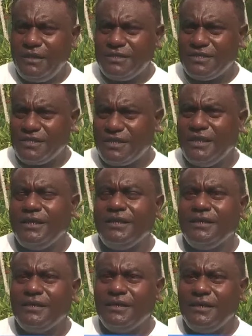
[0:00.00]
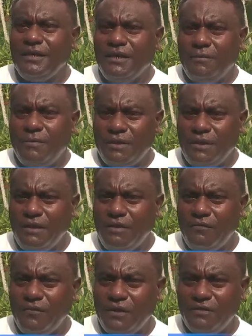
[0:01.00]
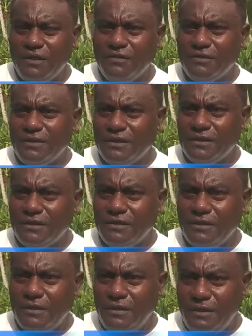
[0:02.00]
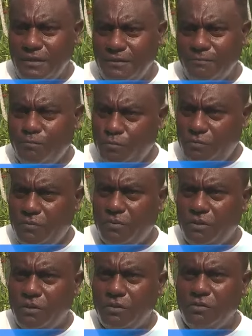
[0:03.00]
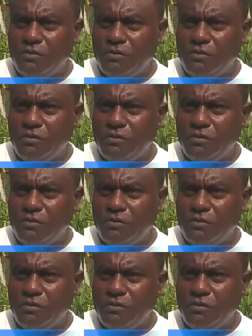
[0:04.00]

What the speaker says: larger scale, but now I found out that it